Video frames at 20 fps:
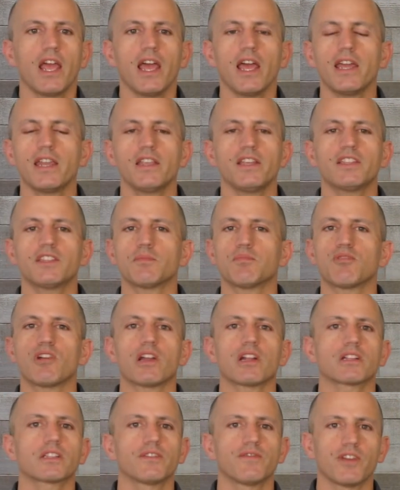and it's a
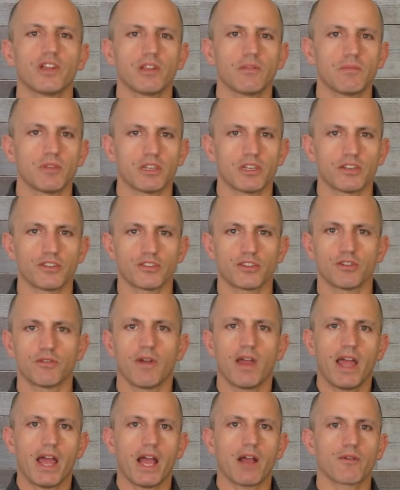product development issue.
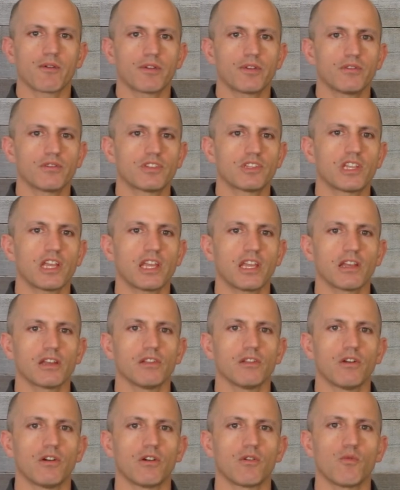How are you staying
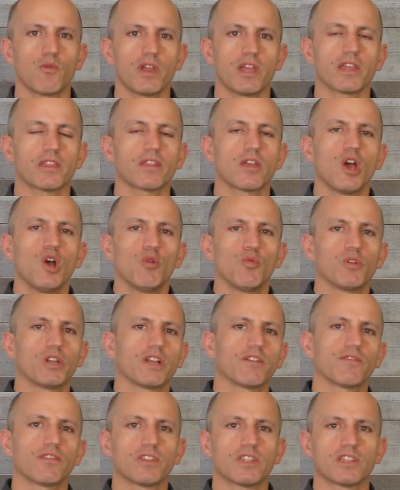along with
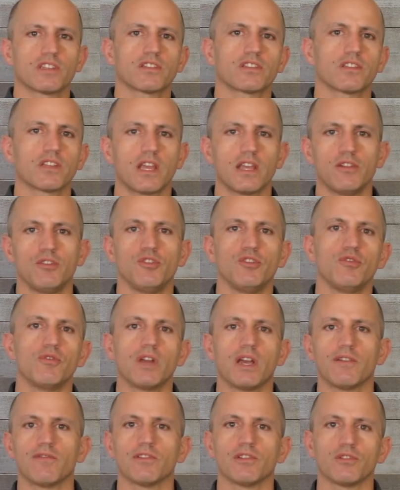whatever this new
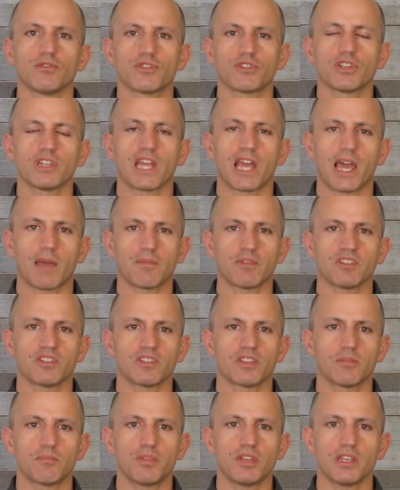evolution happens
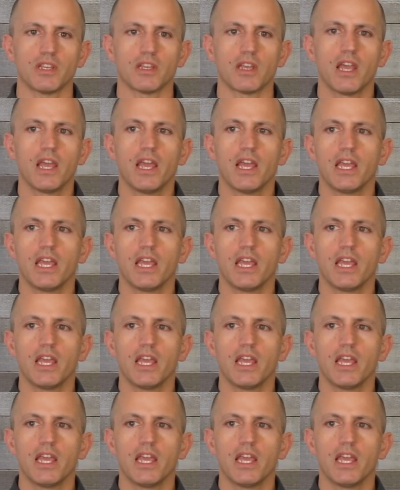to be?